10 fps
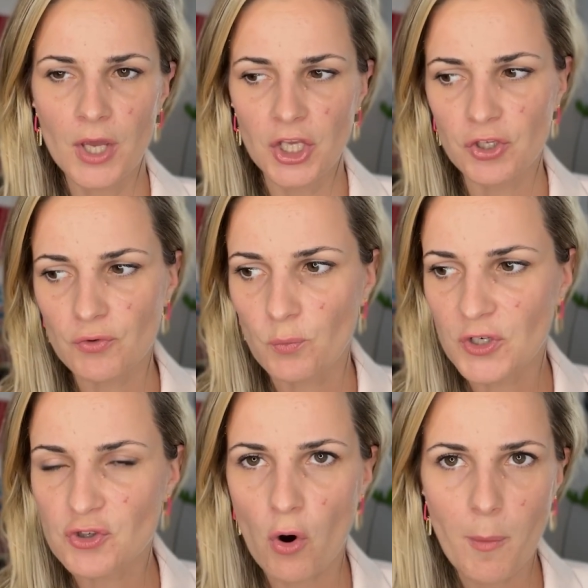We
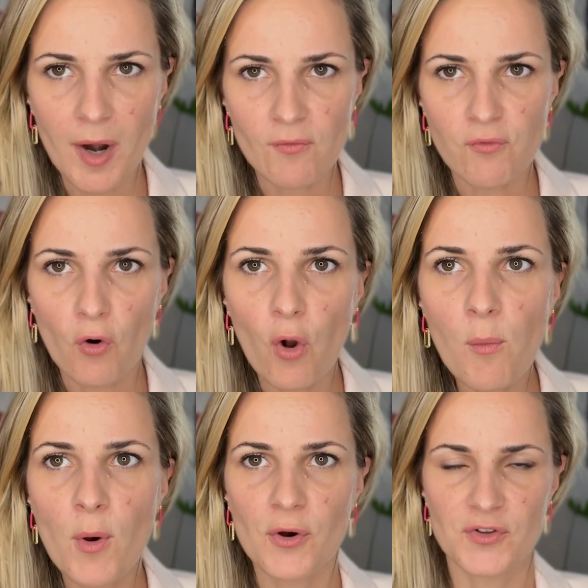talk about role
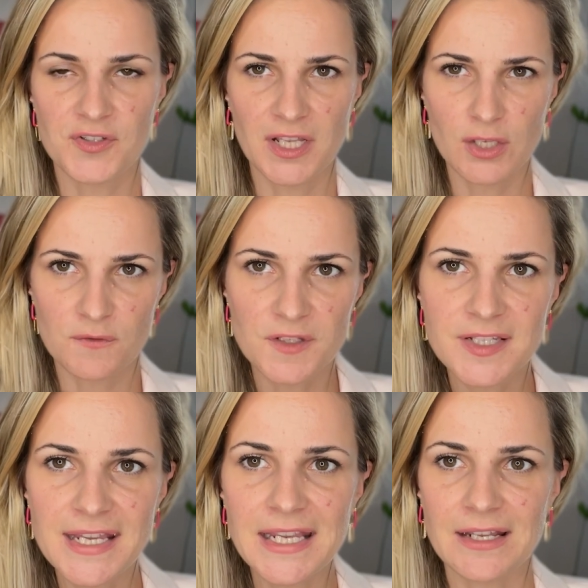models that you've
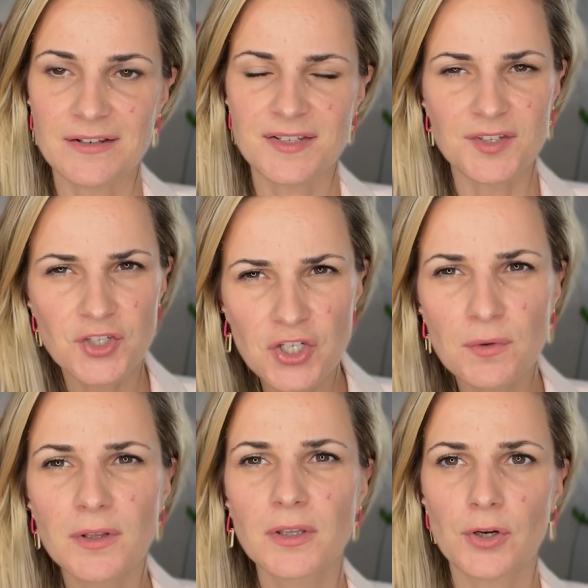seen since you
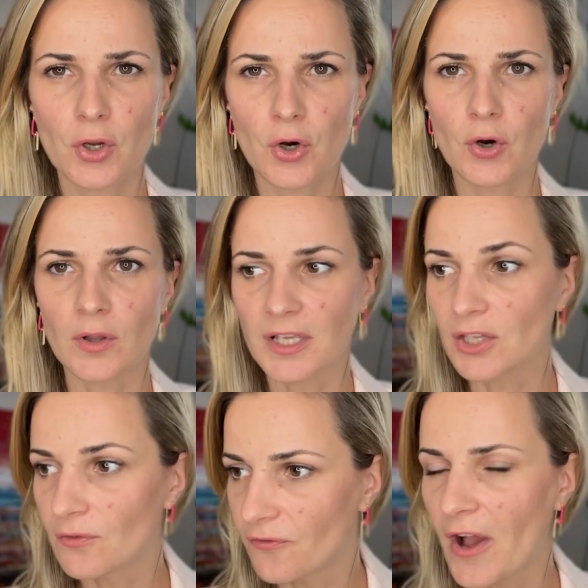were a little girl in
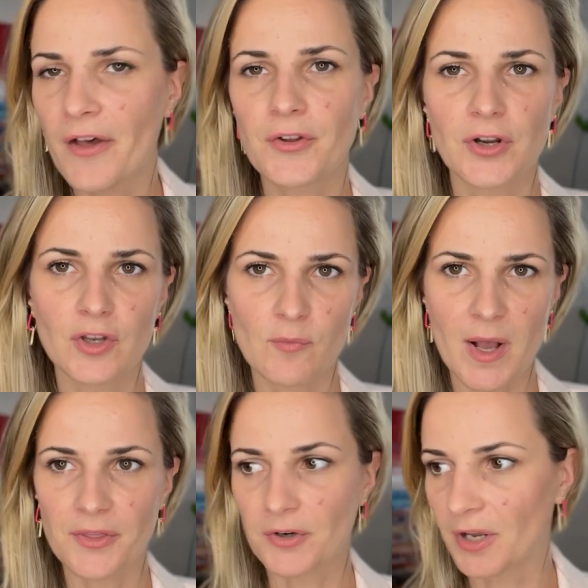your father and your
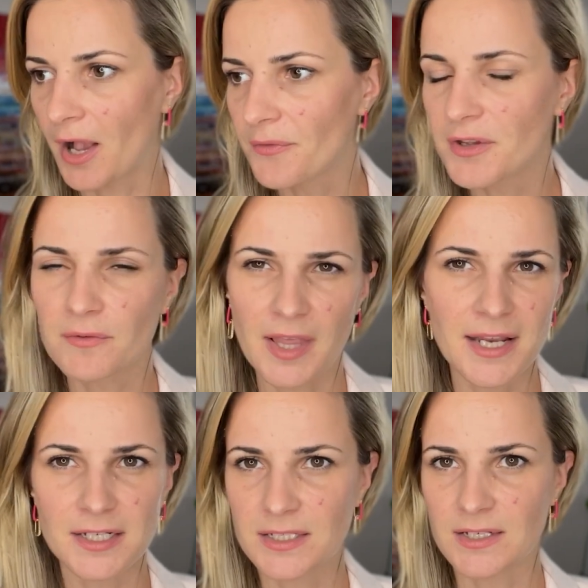mother and how they
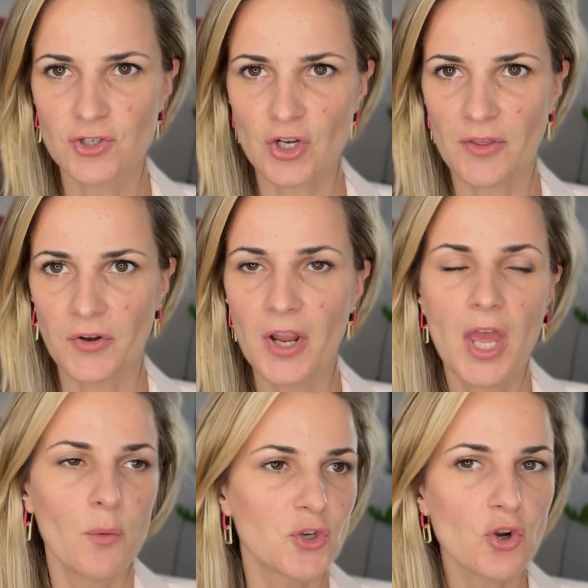related to each other.
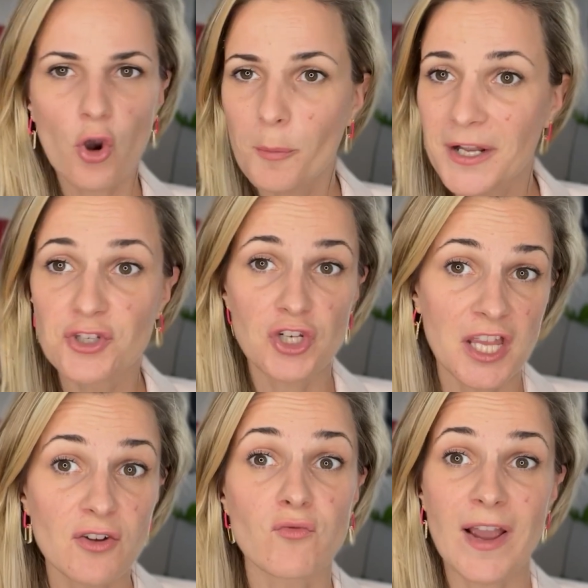We talk about
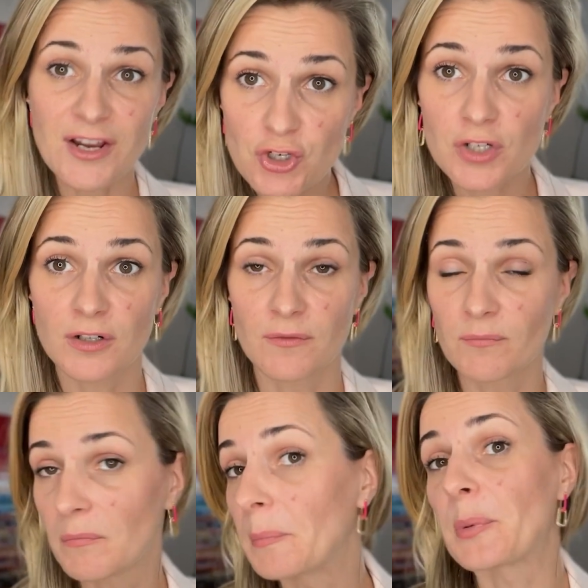generational,
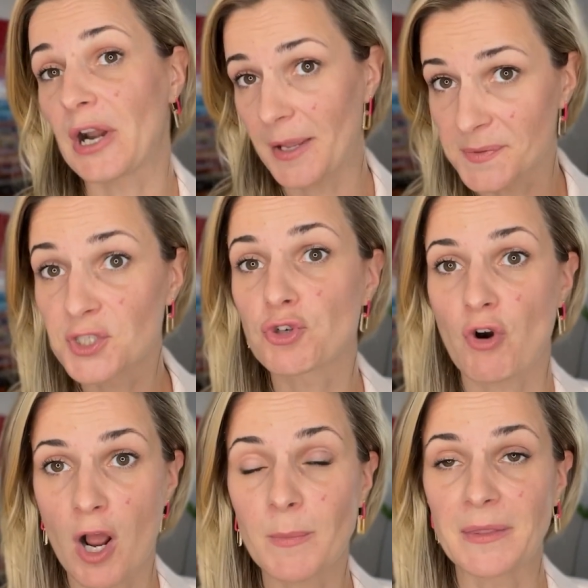perhaps,
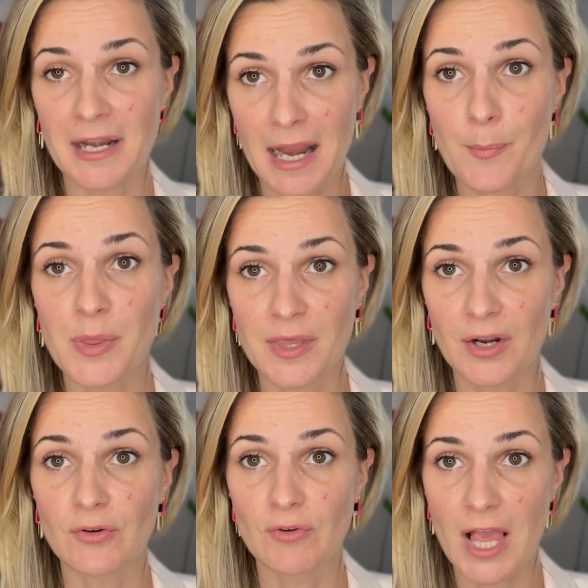trauma that happened there
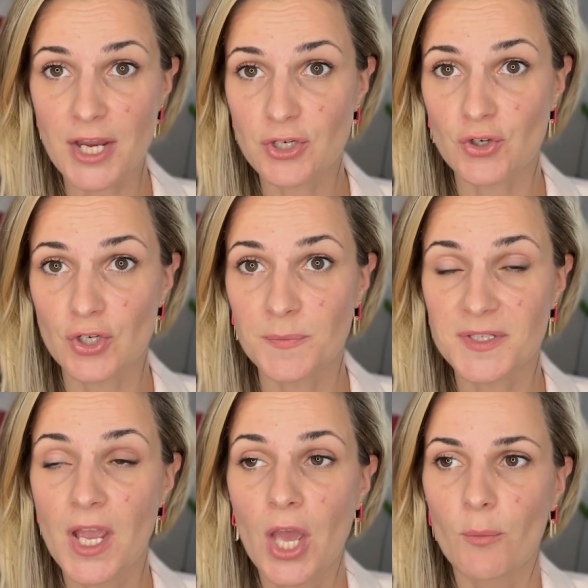in
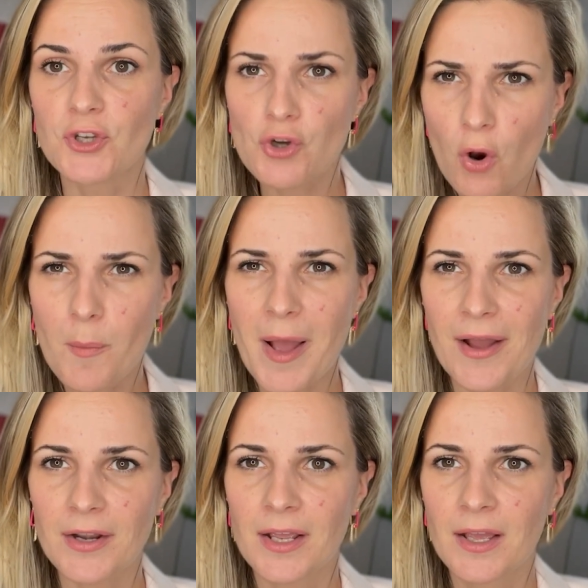relationships. We talk
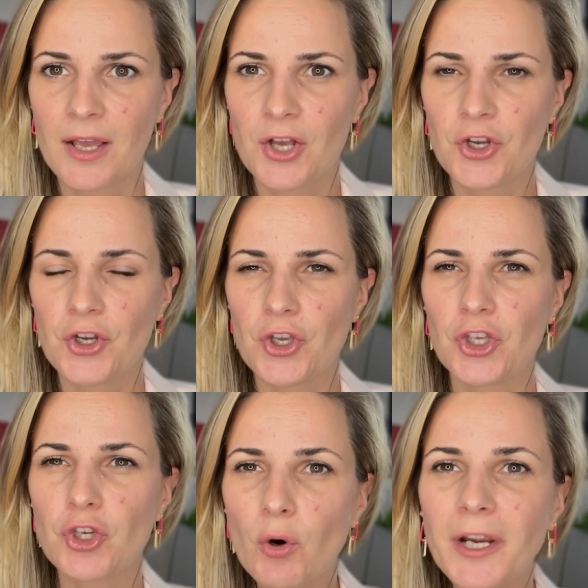about
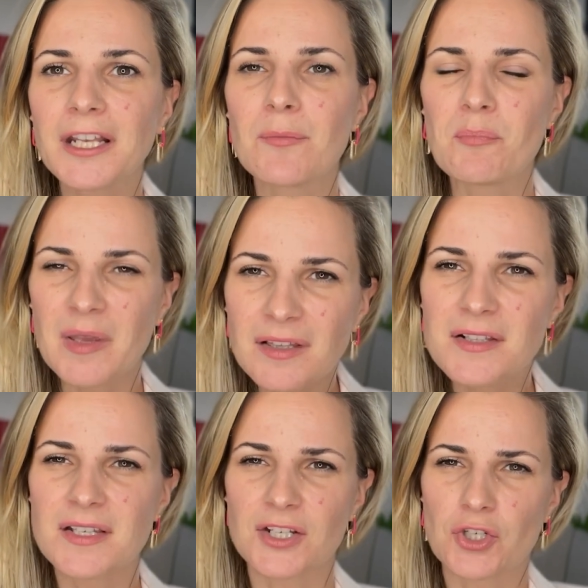your
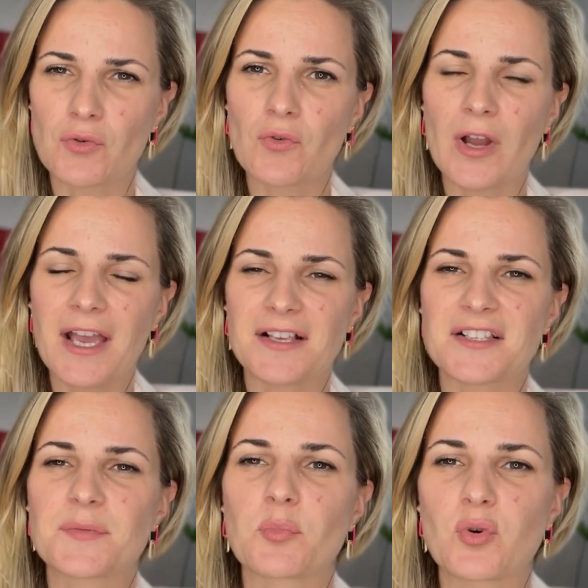inability to
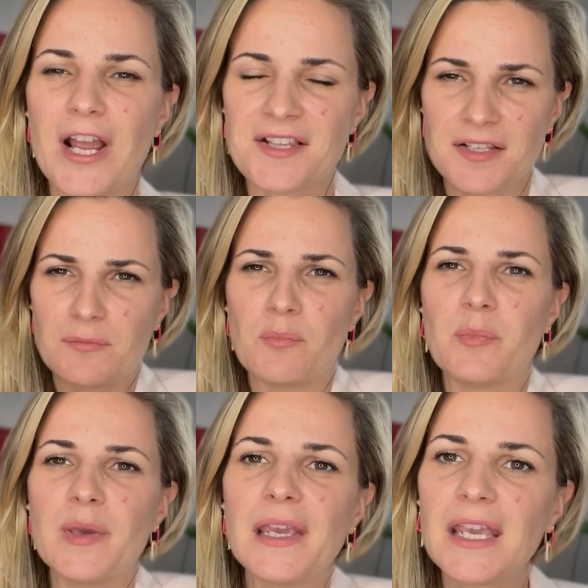express and
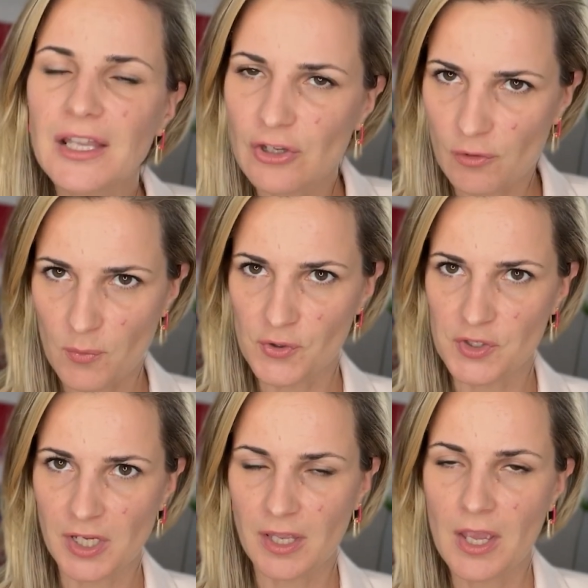be in your
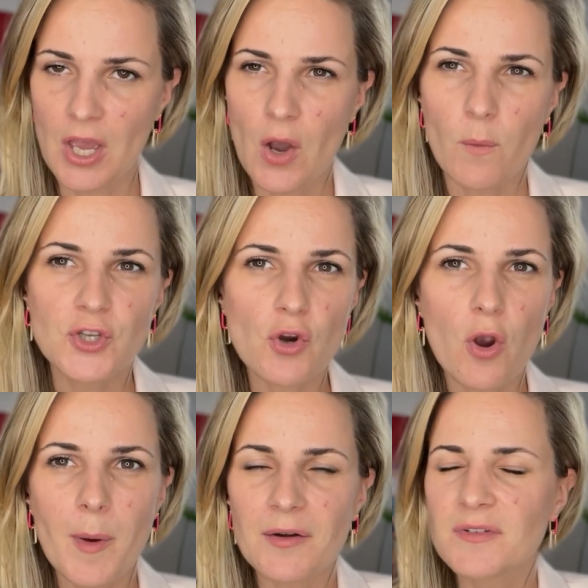body. We talk
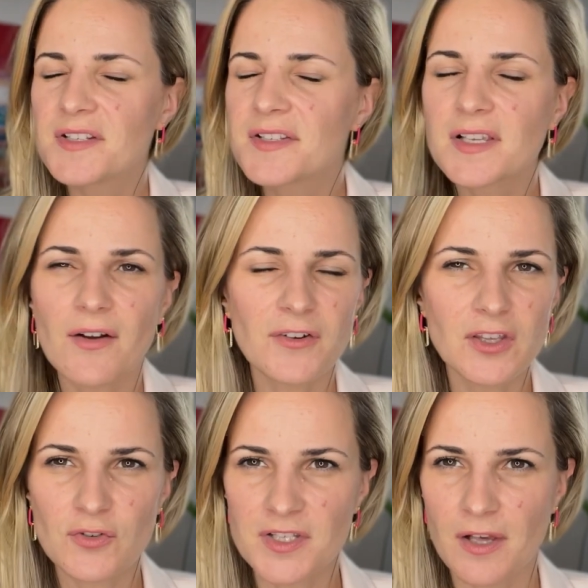about rediscovering
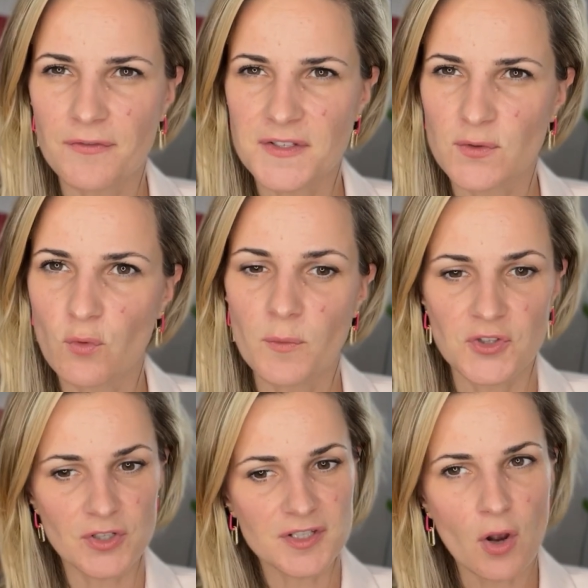yourself as a woman.
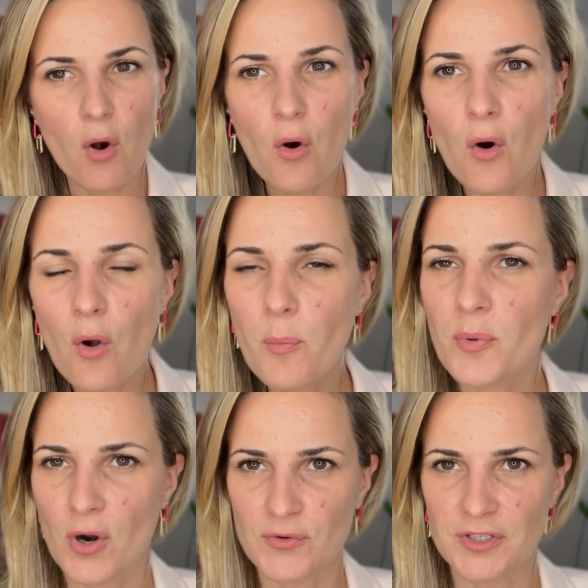So it's a whole
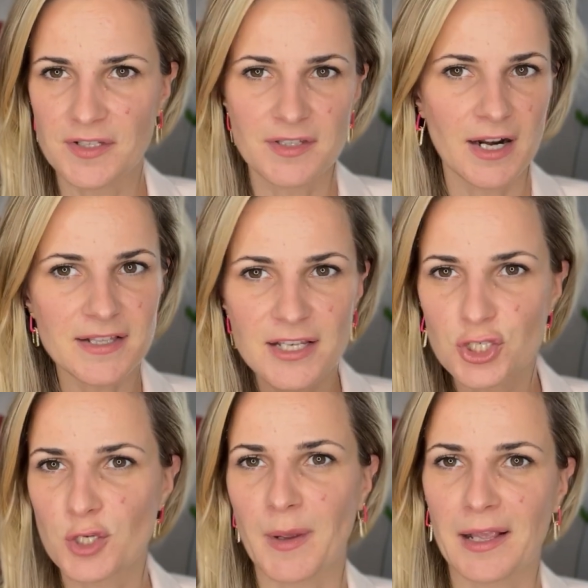process that I teach
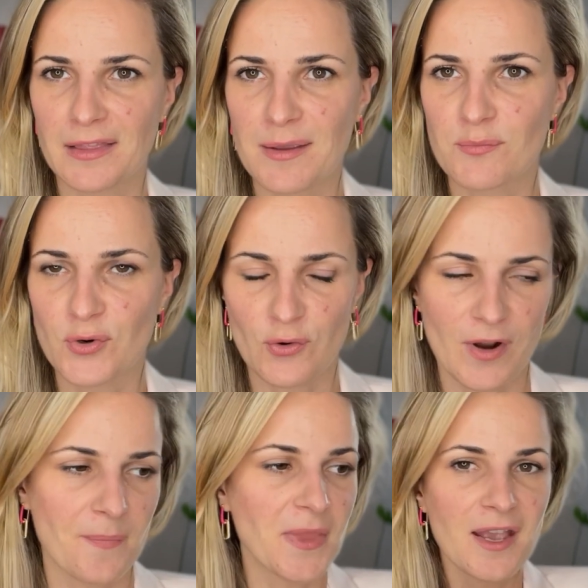in my Claim
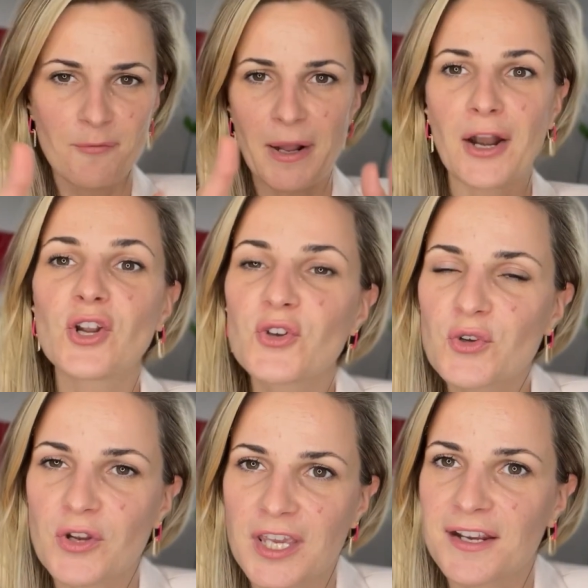program. But I know you're
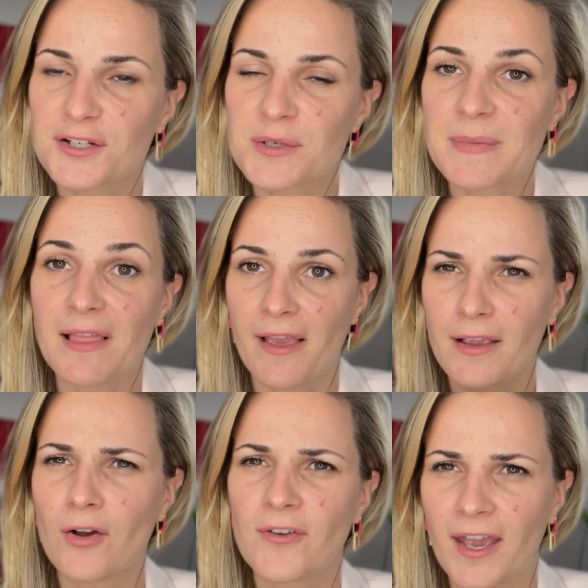here to be like,
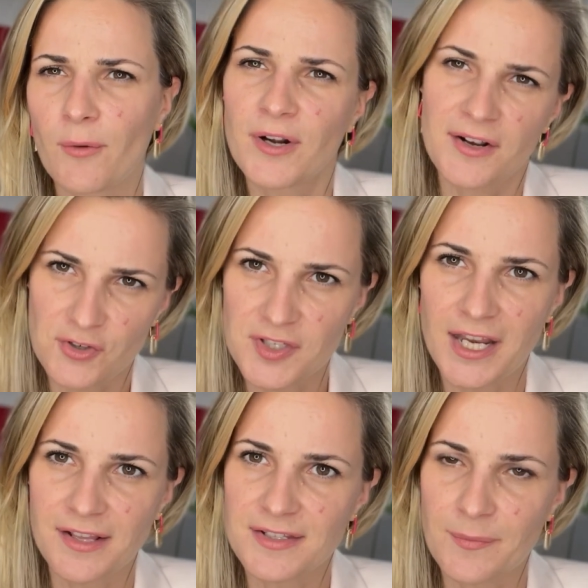okay, I want to
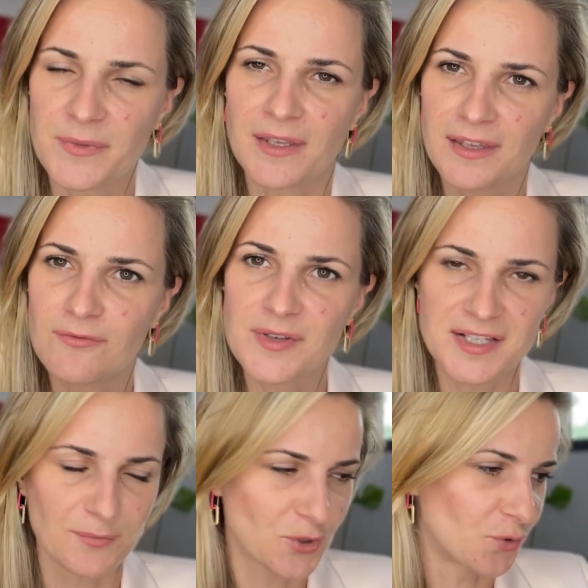understand something. Give me
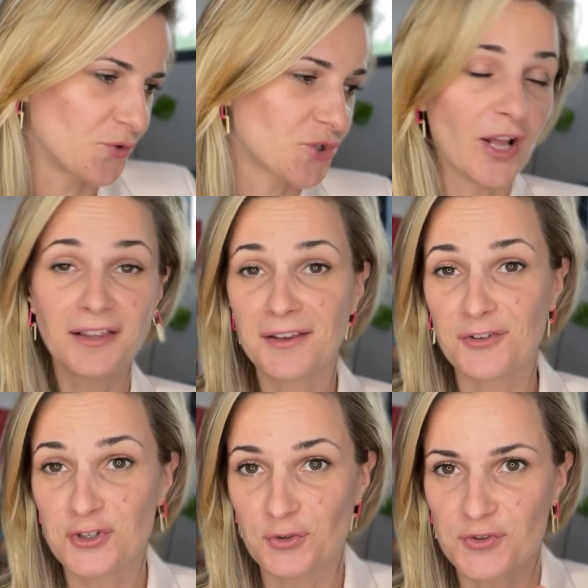some tools. So I'll give you
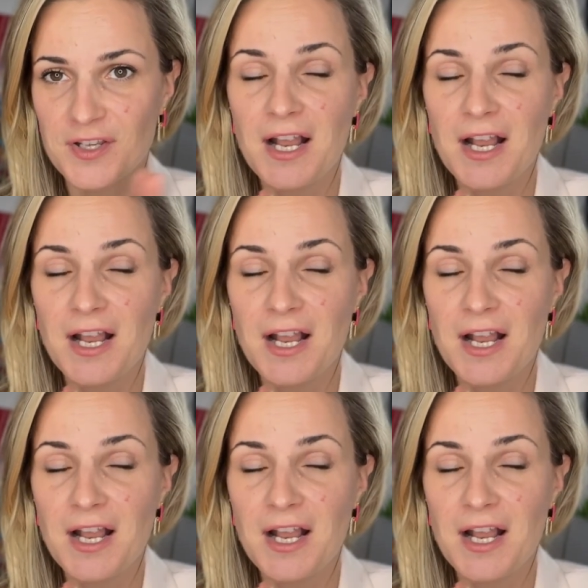tools.